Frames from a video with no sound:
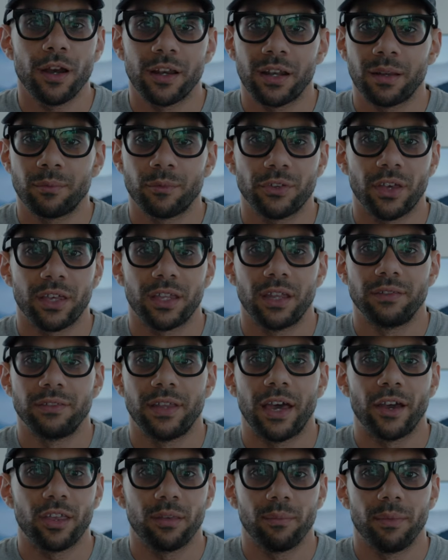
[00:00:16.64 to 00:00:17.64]
and I'm just kind of
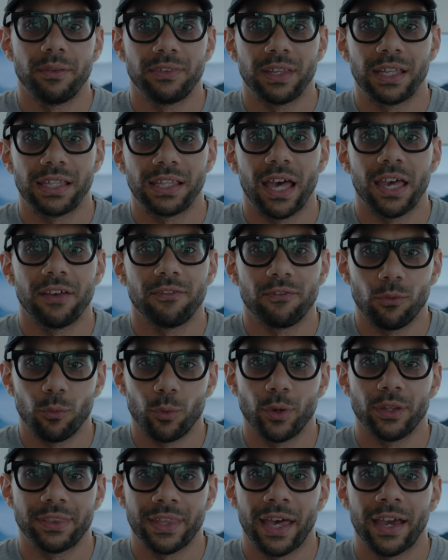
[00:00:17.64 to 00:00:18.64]
documenting life
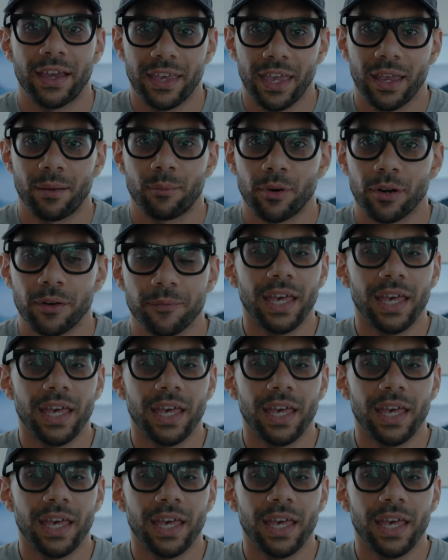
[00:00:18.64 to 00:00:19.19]
with that camera.